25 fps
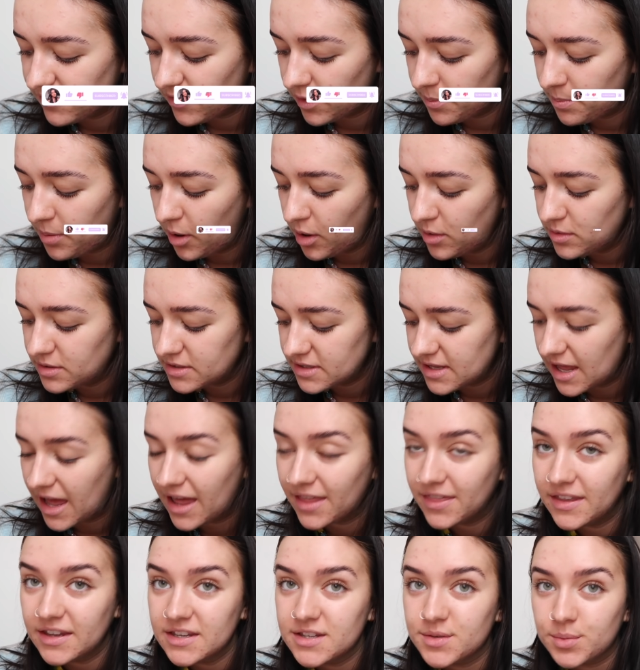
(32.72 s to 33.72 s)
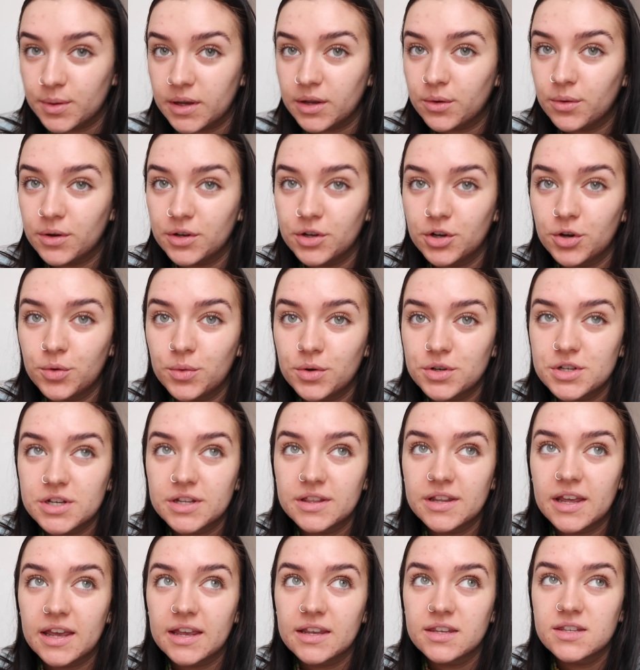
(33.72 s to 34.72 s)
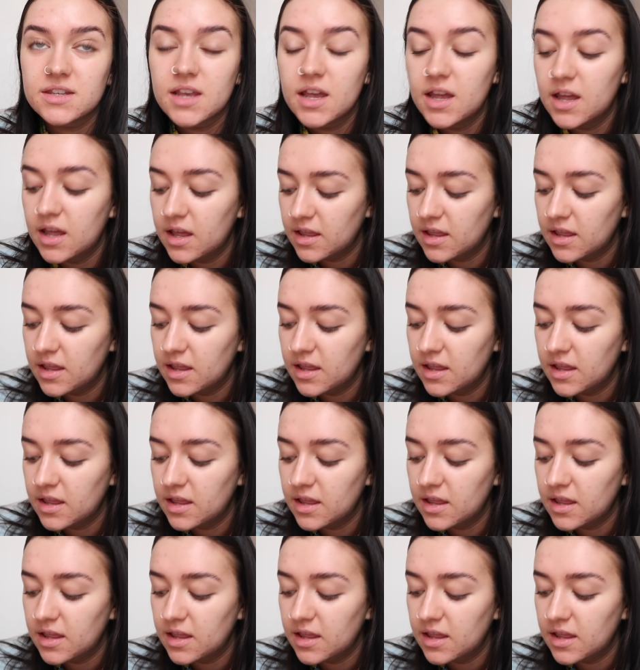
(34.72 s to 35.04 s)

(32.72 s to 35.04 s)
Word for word: if I post that this week when you're watching this